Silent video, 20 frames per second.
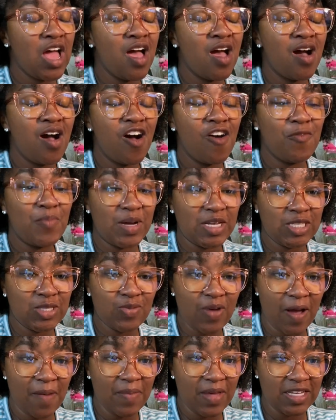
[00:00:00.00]
of my
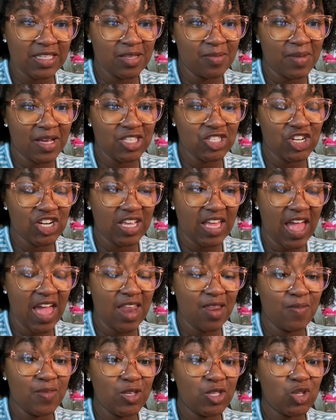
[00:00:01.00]
Swap Maximizer
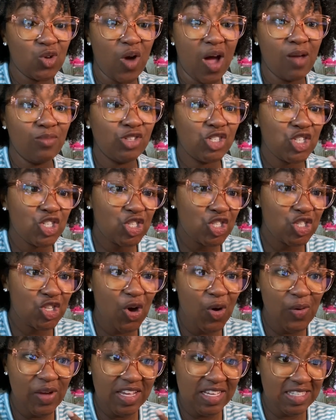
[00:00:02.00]
Academy. So I'm just
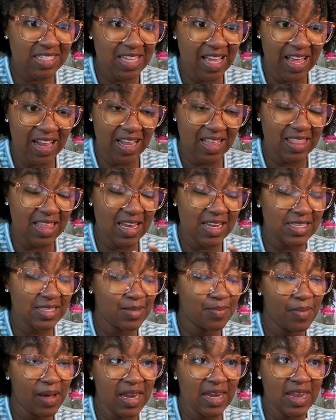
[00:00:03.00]
so excited that it's
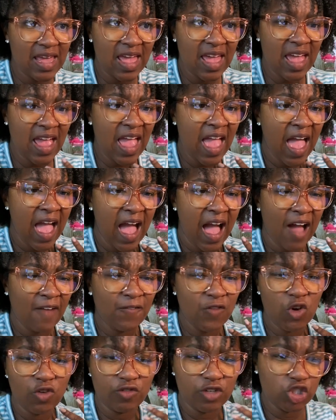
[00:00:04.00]
Monday. I
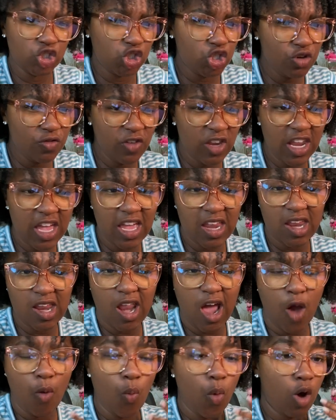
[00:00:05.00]
feel rejuvenated,
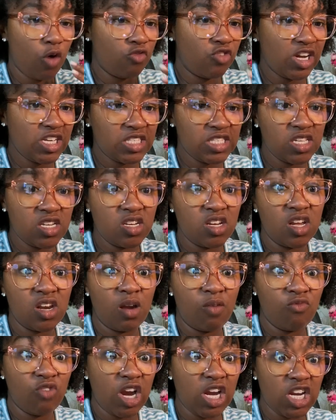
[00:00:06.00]
I'm well rested, and
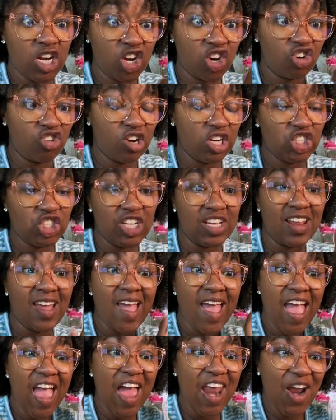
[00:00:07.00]
I'm ready to crush it.
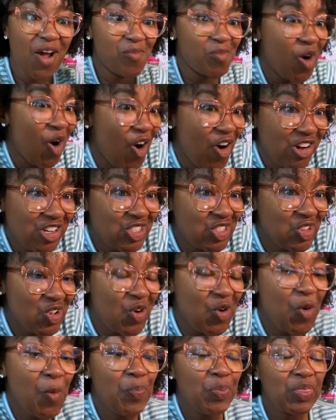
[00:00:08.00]
And I'm
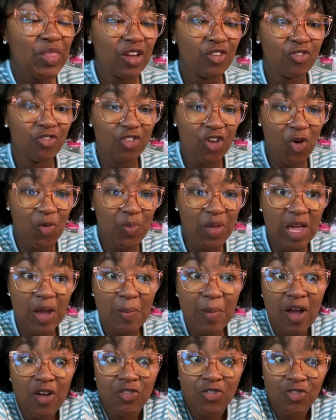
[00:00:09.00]
also filming
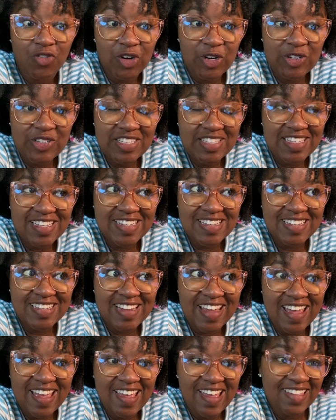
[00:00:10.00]
my first
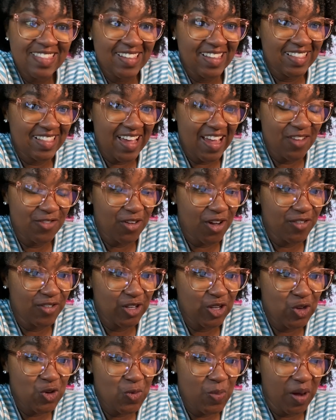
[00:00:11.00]
day in the life of a
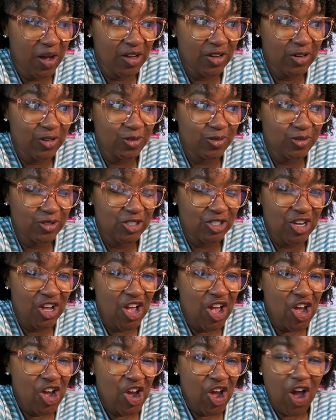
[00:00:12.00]
coupon coach.
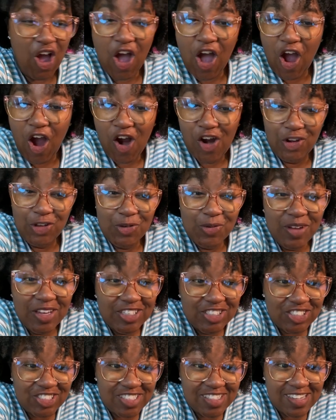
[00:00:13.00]
Are you
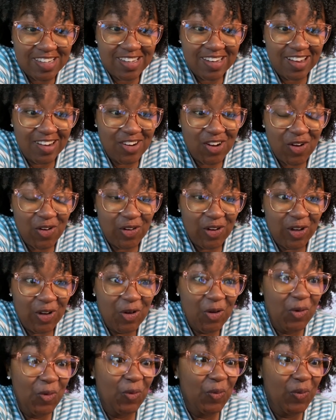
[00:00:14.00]
interested in knowing
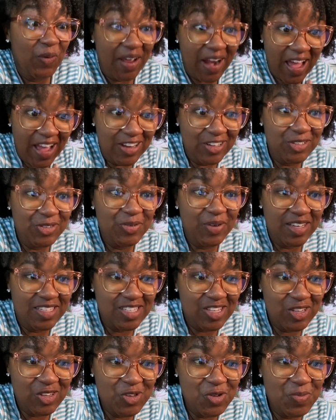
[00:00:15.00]
what I do as a
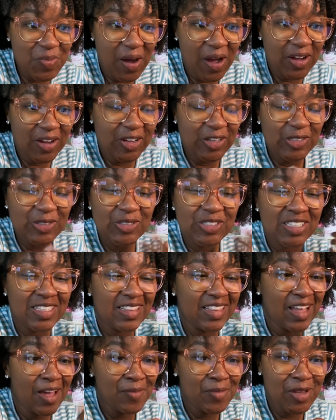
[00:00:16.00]
coupon coach?
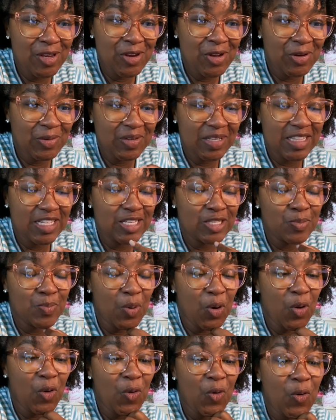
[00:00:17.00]
Let me know in this
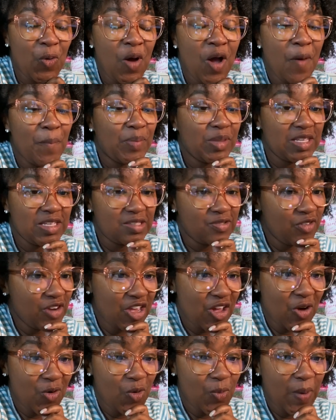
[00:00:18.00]
poll. But this
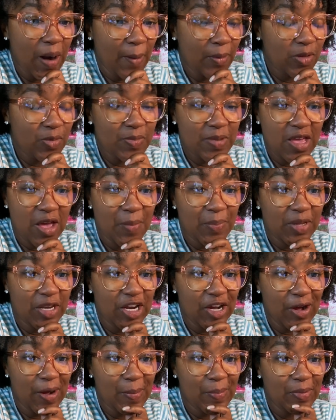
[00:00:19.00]
video will probably be up in a
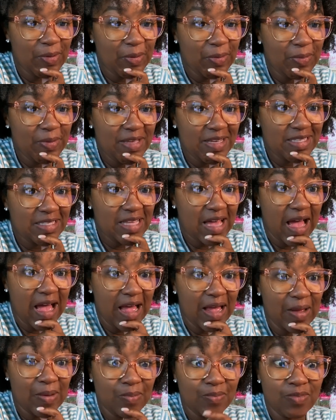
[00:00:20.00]
couple of weeks.
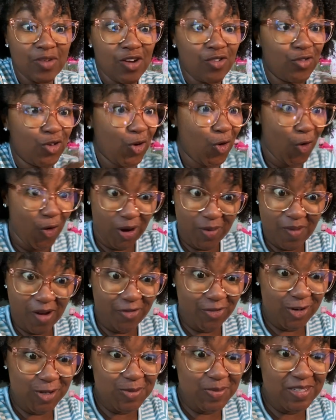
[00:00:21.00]
I'm recording my
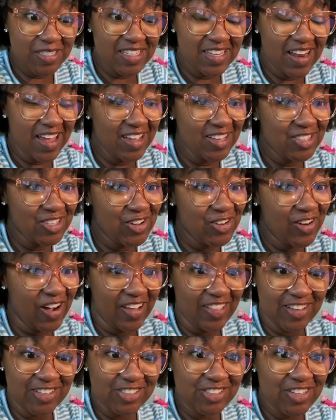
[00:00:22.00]
first one today, so I'll
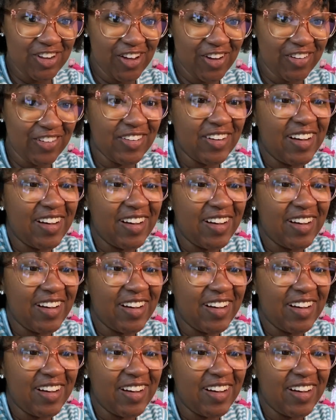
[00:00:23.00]
let you know.